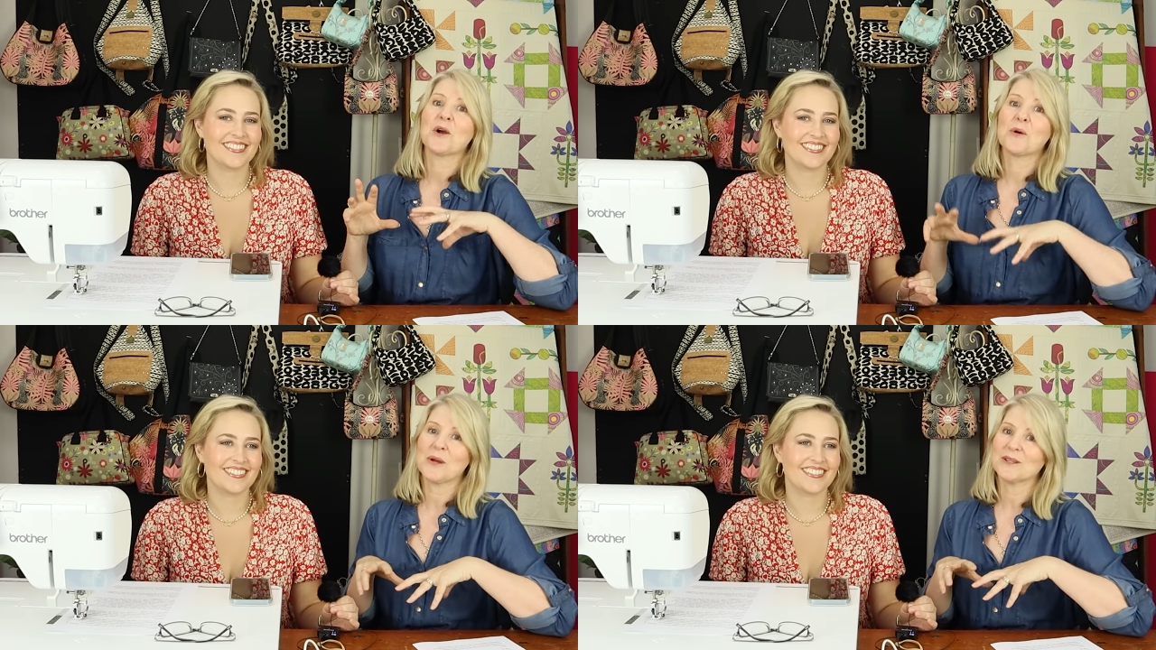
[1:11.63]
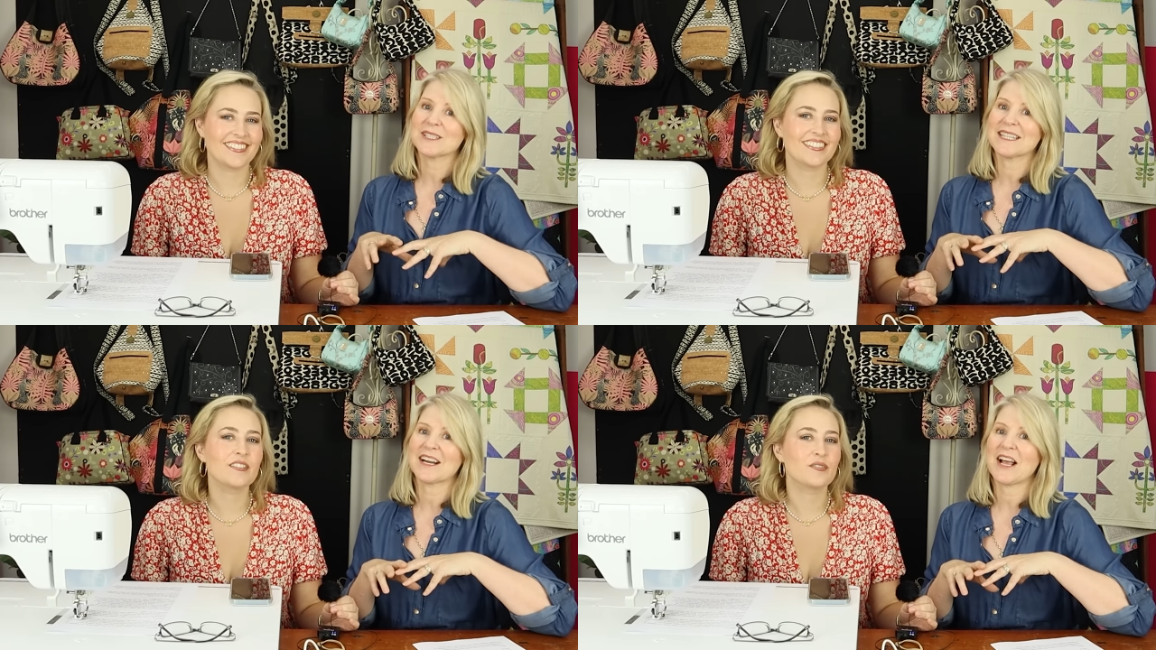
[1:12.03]

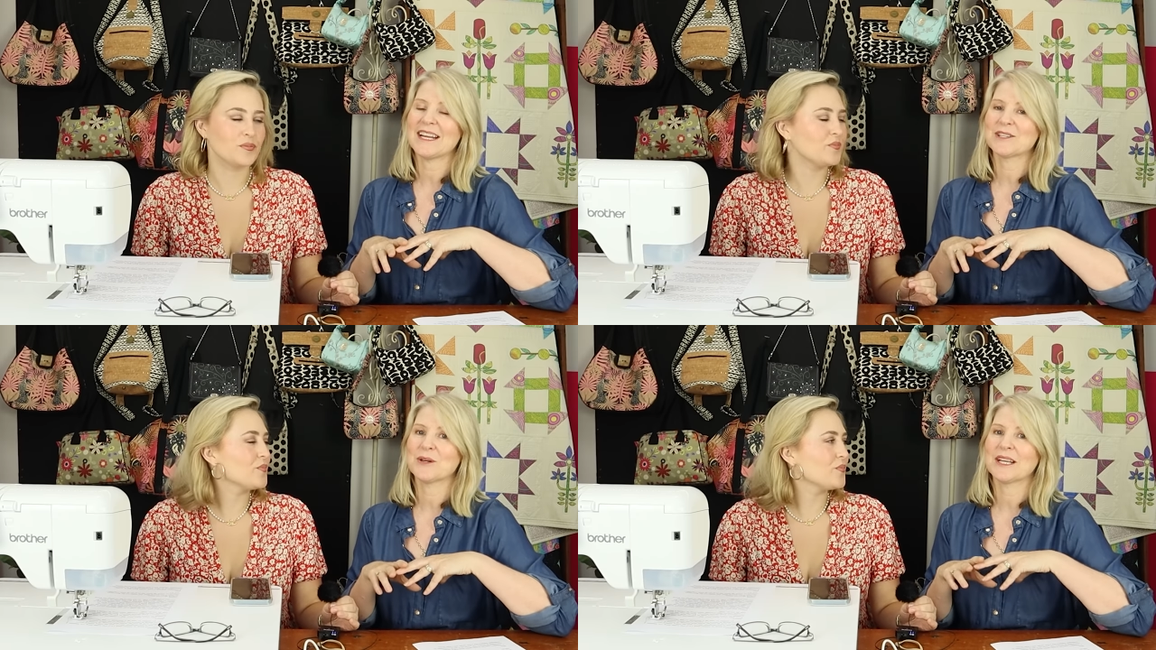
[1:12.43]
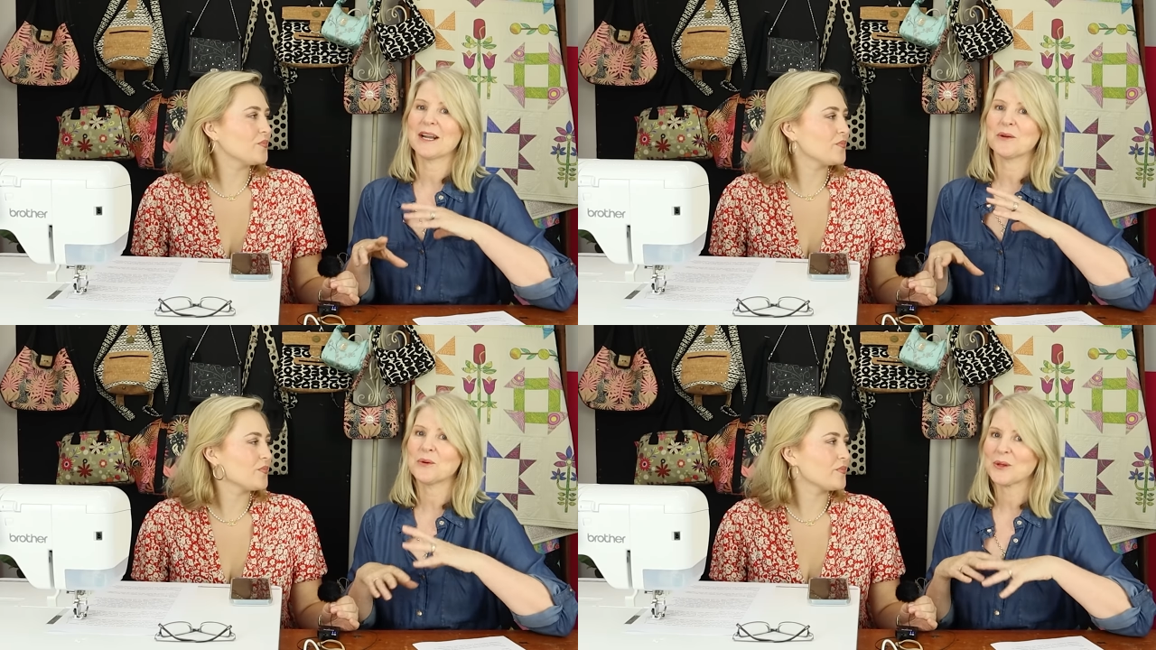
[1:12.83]
Speaker 1: quilt that I had to work
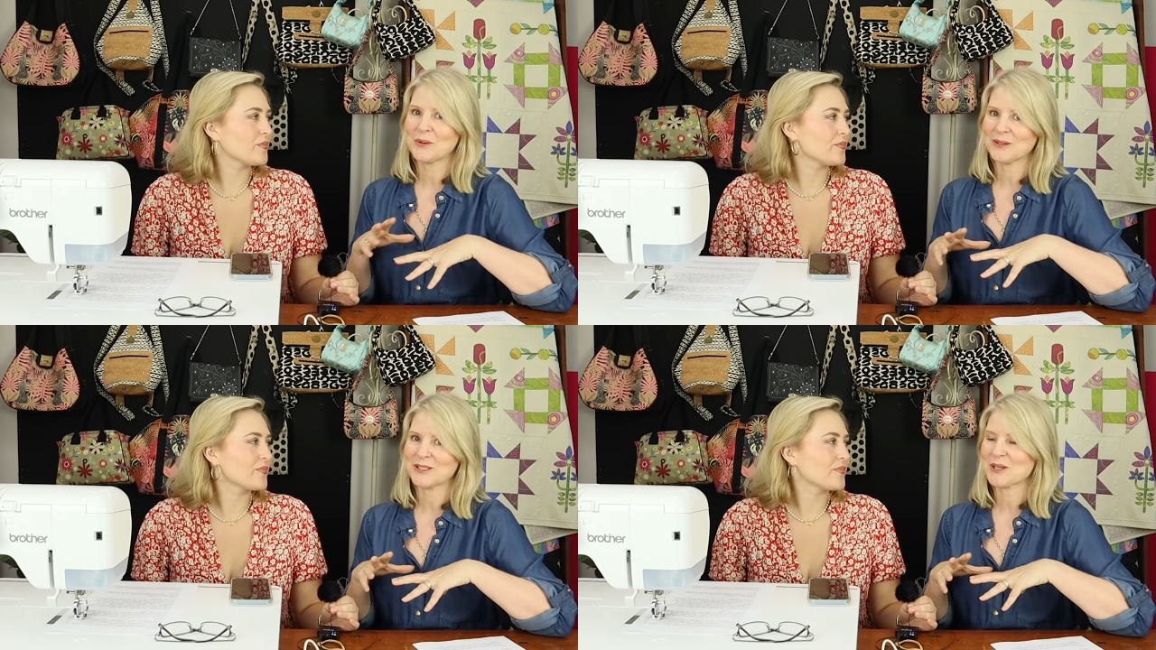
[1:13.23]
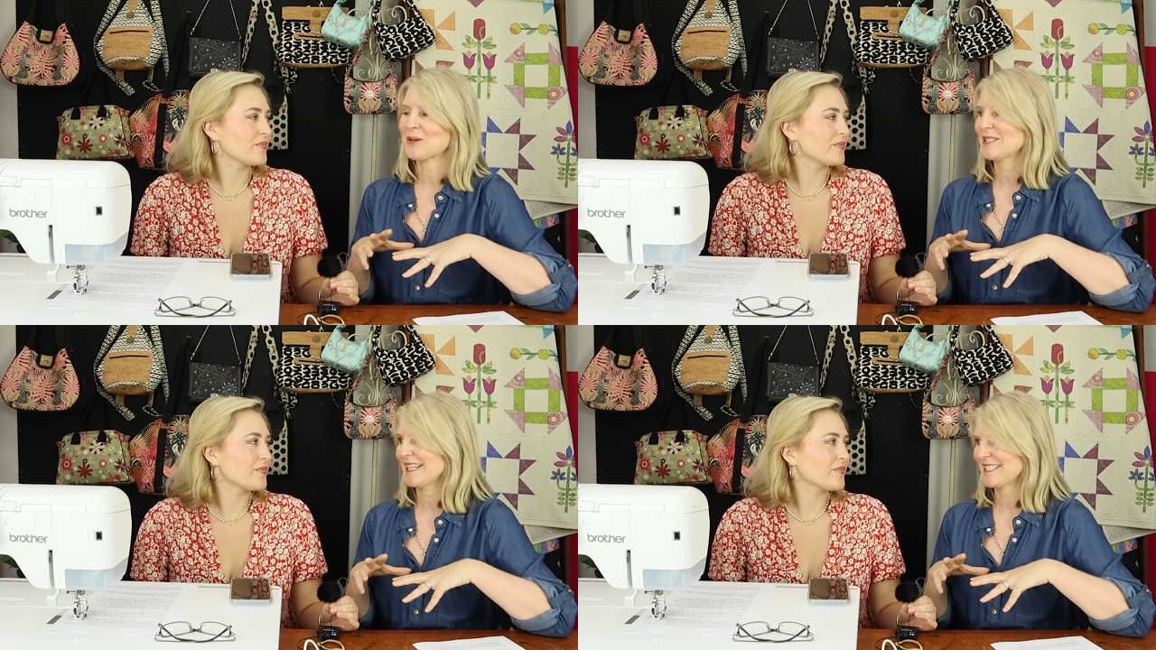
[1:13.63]
mm. out all the quilt as you
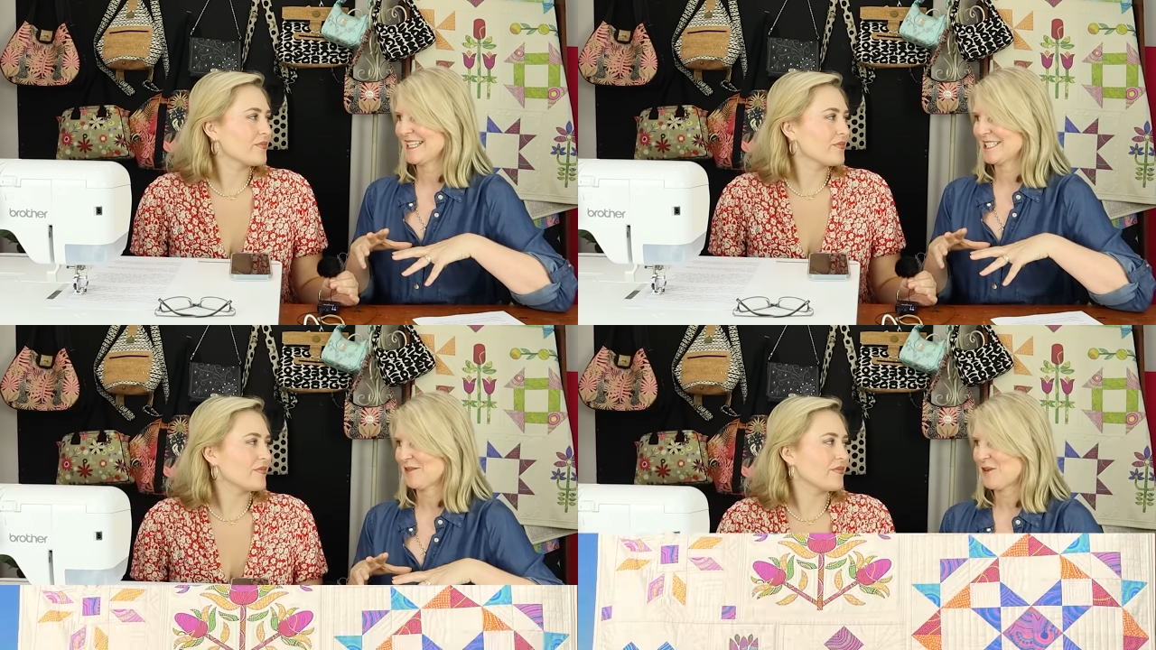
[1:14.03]
go techniques